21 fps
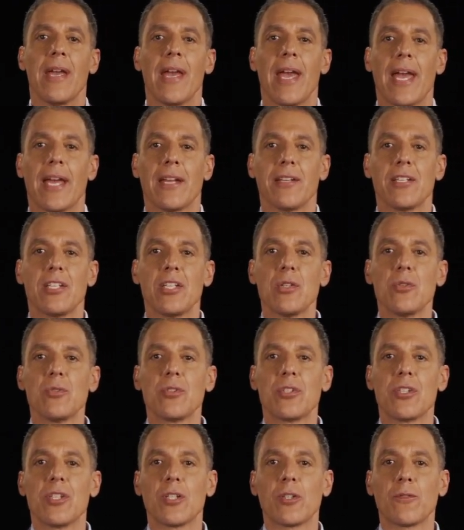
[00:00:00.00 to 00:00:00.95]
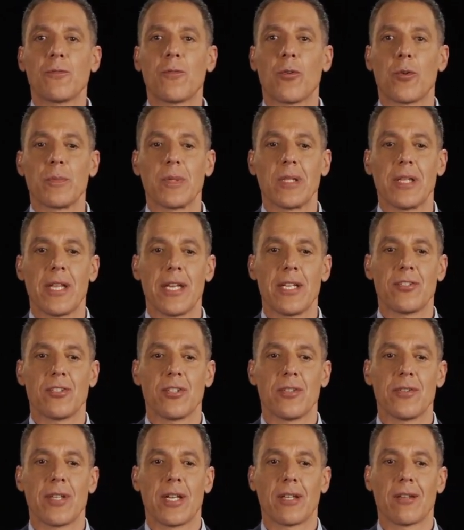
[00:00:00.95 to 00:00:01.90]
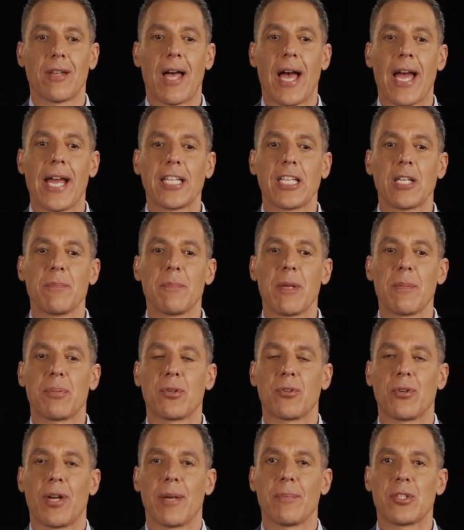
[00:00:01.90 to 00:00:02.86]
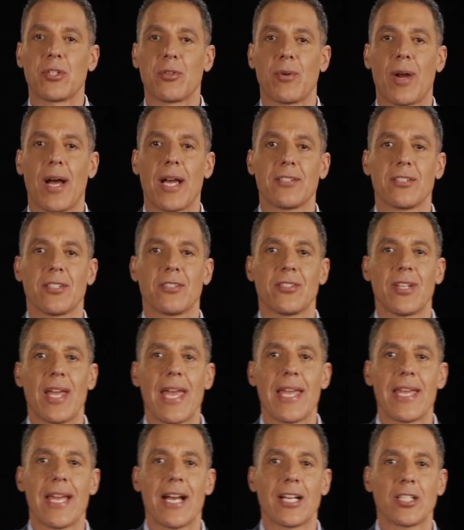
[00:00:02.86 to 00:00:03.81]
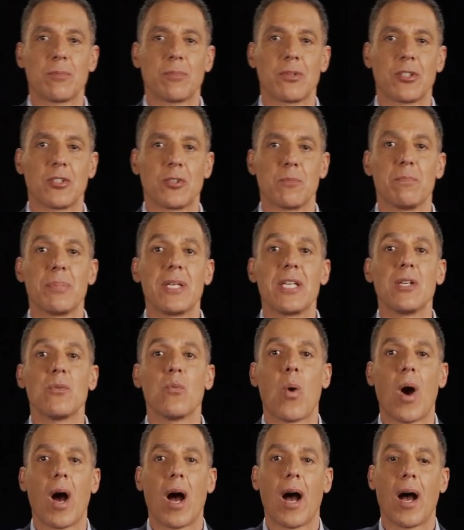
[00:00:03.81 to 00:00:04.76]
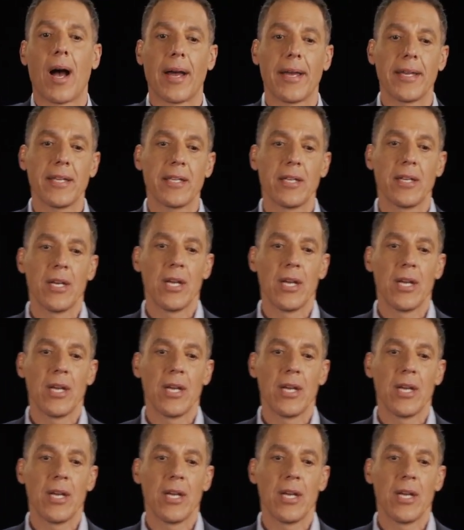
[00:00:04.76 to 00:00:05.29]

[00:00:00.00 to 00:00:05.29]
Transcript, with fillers: and use this formulation that a line can be parameterized as ax plus by,